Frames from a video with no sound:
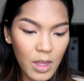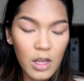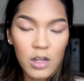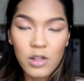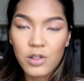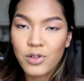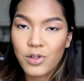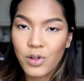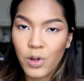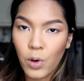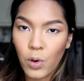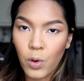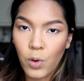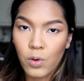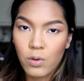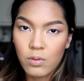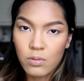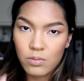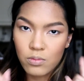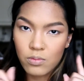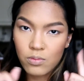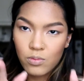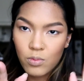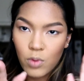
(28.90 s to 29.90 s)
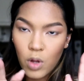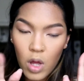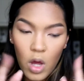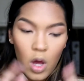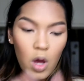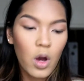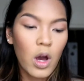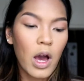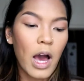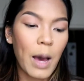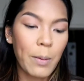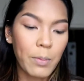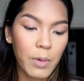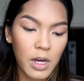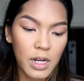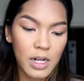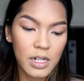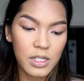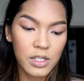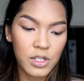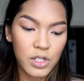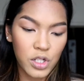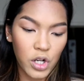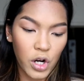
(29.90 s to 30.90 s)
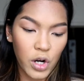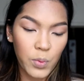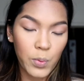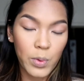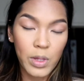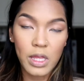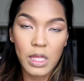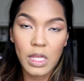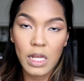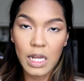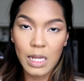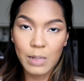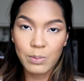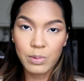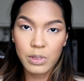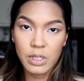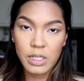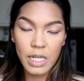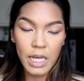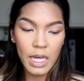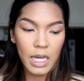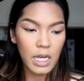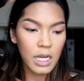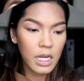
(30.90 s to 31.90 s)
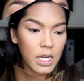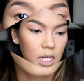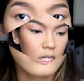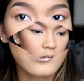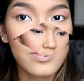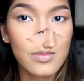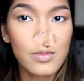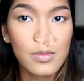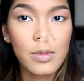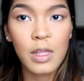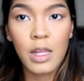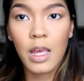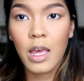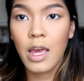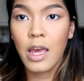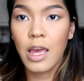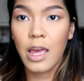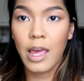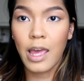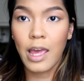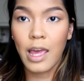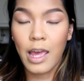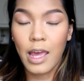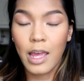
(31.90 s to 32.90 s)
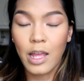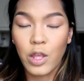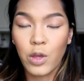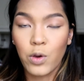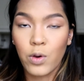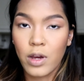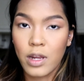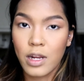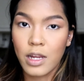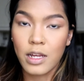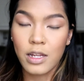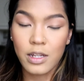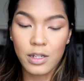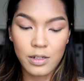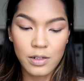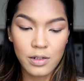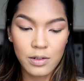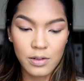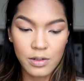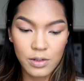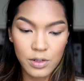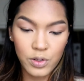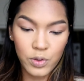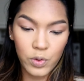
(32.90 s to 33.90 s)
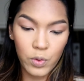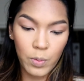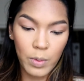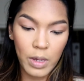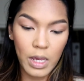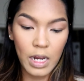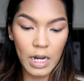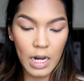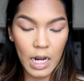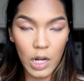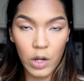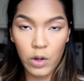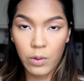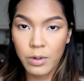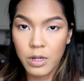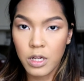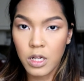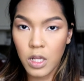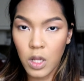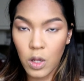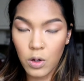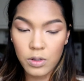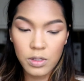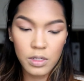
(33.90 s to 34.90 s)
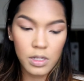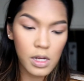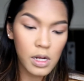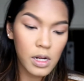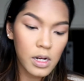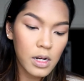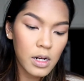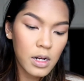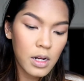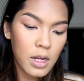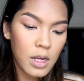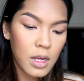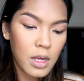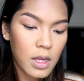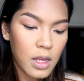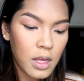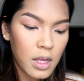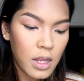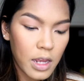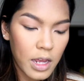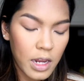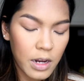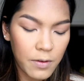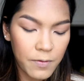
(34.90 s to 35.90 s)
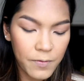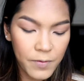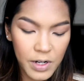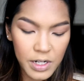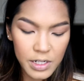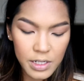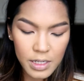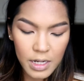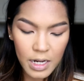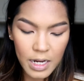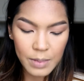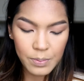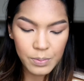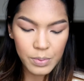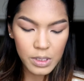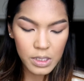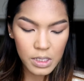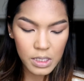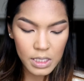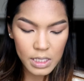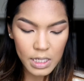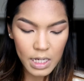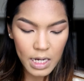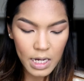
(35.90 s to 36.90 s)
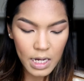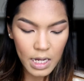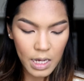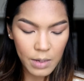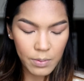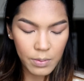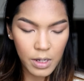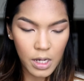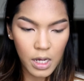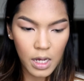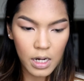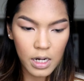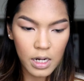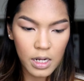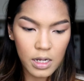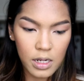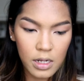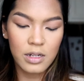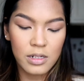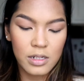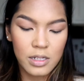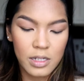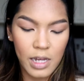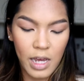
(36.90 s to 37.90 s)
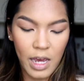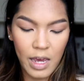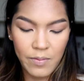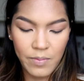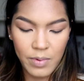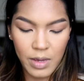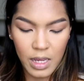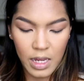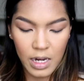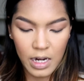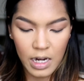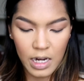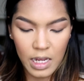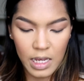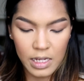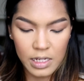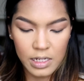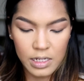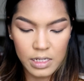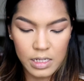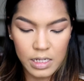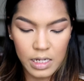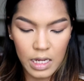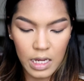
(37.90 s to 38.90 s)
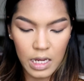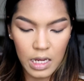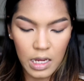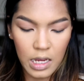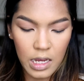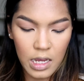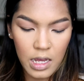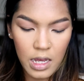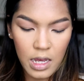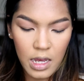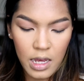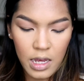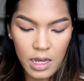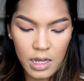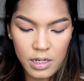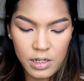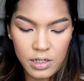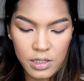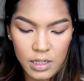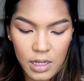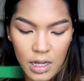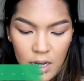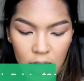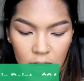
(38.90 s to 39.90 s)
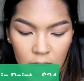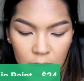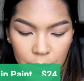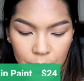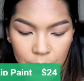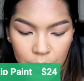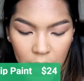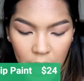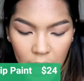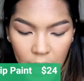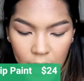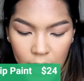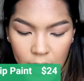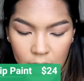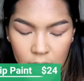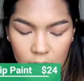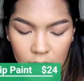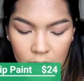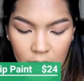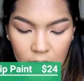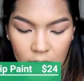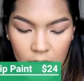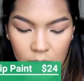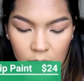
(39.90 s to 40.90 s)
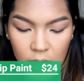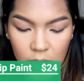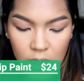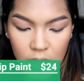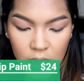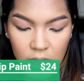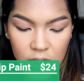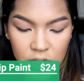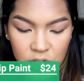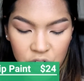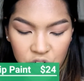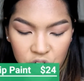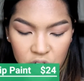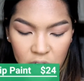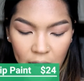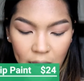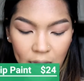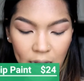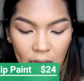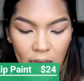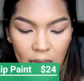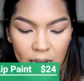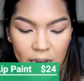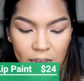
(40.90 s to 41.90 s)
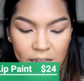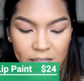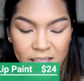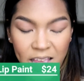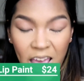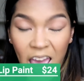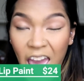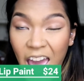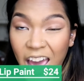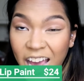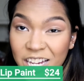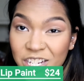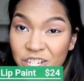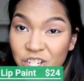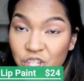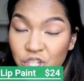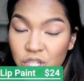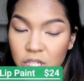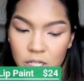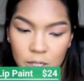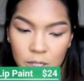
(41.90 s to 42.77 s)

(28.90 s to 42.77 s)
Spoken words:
So I'm gonna start with the lipstick, and you're gonna zoom in a little bit closer. And the first lipstick I'm gonna dive in is the Stunna lip paint in the shade Unattached.